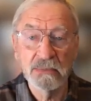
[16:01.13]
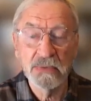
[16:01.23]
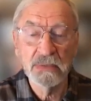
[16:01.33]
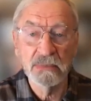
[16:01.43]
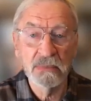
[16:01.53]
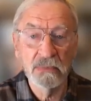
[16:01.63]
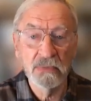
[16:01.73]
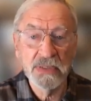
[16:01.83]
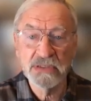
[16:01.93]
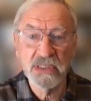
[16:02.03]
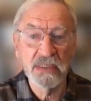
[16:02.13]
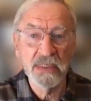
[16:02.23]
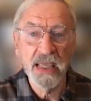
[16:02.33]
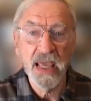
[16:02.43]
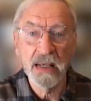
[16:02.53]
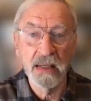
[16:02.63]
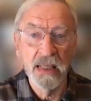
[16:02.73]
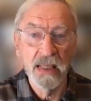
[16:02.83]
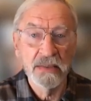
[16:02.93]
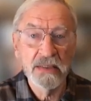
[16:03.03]
when we suddenly had
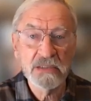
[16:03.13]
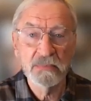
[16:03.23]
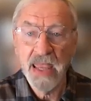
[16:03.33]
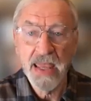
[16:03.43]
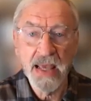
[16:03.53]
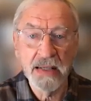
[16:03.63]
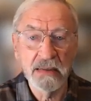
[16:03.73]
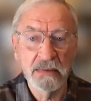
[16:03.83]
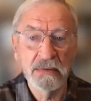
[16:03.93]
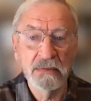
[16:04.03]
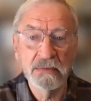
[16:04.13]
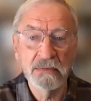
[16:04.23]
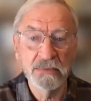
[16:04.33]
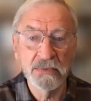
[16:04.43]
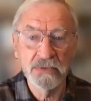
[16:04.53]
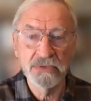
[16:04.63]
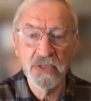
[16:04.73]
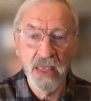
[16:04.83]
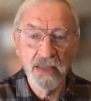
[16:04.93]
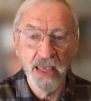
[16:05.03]
this man who
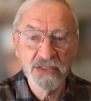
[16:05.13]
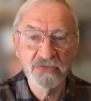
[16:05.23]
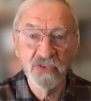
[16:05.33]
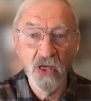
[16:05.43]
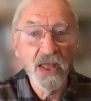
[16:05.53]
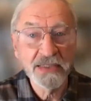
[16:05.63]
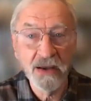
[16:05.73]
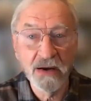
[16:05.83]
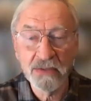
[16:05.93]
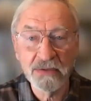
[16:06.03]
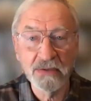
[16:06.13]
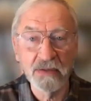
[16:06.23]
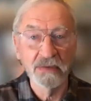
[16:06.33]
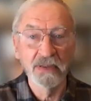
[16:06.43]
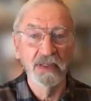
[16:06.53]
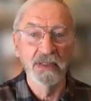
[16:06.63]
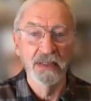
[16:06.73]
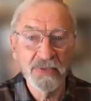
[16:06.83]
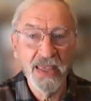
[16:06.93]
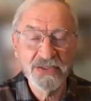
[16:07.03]
has flawed character
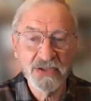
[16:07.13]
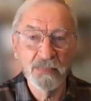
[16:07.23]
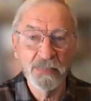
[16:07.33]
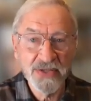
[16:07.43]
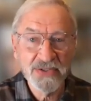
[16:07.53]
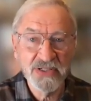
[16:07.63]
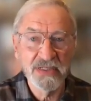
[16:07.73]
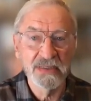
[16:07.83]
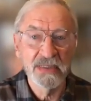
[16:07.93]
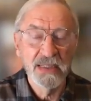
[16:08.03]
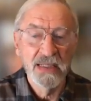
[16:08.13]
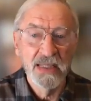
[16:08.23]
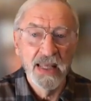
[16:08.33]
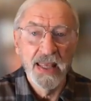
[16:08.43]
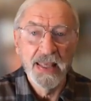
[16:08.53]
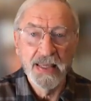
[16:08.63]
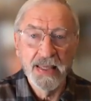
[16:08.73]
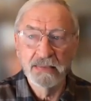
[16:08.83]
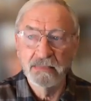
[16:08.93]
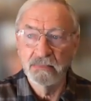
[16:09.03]
as our president.
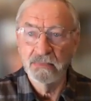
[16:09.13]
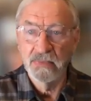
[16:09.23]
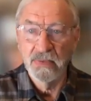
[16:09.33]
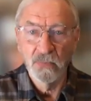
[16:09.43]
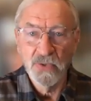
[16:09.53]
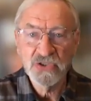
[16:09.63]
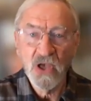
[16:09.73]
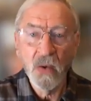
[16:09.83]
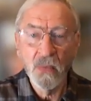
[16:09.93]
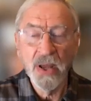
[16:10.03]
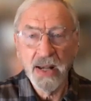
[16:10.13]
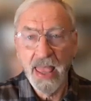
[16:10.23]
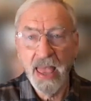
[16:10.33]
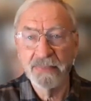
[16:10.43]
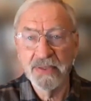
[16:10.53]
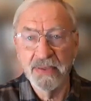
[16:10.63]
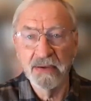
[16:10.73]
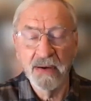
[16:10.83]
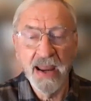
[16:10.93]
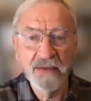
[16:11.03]
And we saw what happened
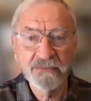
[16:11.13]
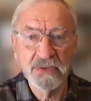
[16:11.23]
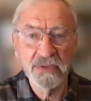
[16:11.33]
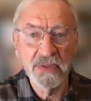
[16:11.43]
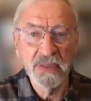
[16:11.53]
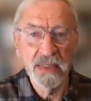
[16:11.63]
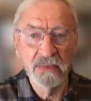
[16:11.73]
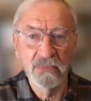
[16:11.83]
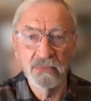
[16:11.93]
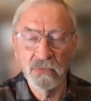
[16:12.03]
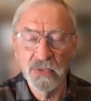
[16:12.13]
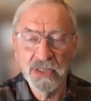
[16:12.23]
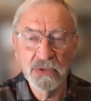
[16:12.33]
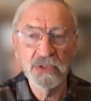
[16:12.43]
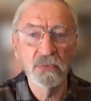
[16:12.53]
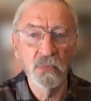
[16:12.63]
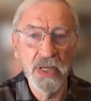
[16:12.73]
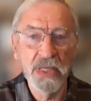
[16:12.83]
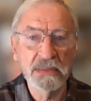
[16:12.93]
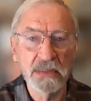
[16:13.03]
thereafter, and we couldn't
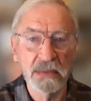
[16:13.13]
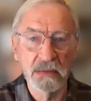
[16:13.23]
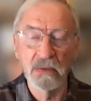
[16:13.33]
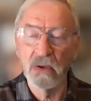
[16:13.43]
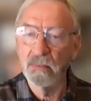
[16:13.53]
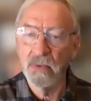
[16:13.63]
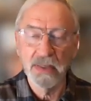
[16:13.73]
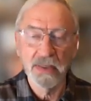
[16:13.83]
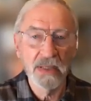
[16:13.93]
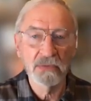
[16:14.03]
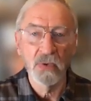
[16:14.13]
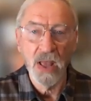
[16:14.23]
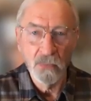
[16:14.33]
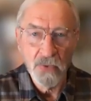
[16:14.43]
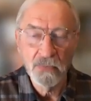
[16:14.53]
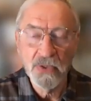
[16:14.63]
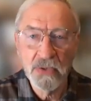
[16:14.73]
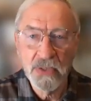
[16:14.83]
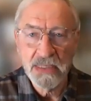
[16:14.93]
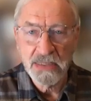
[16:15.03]
wait till, oh my God, when are we
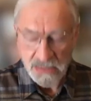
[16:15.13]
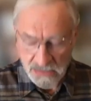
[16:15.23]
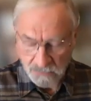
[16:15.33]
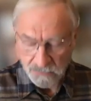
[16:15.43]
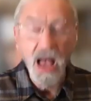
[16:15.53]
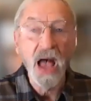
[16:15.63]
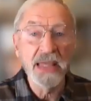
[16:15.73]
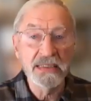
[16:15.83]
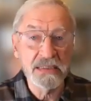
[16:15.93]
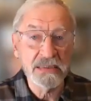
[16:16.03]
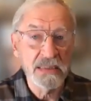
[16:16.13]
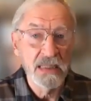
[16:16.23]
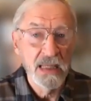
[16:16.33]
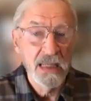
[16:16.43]
going to get this behind us?